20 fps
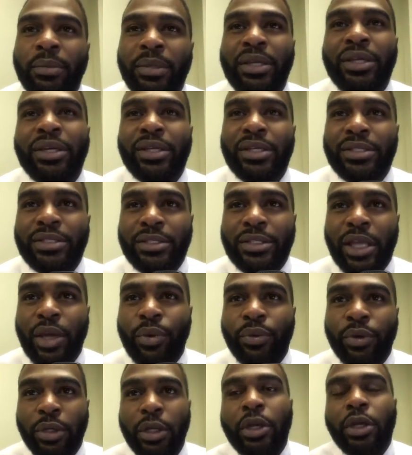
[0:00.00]
Because they
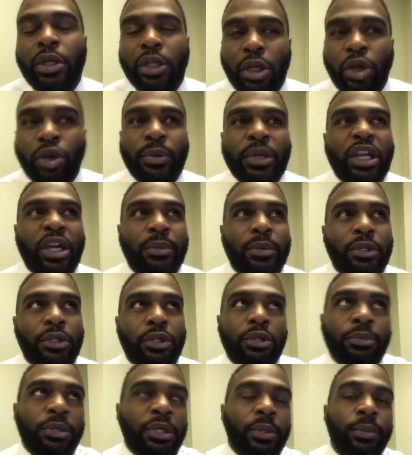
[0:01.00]
were becoming a
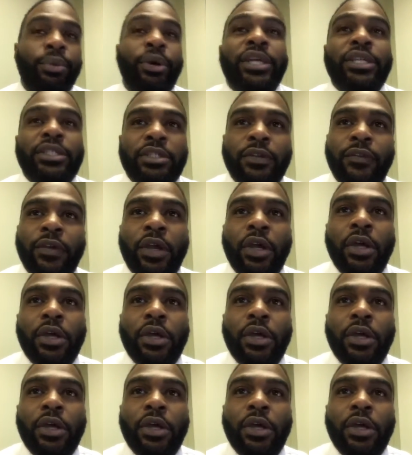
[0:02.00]
little bit abrasive.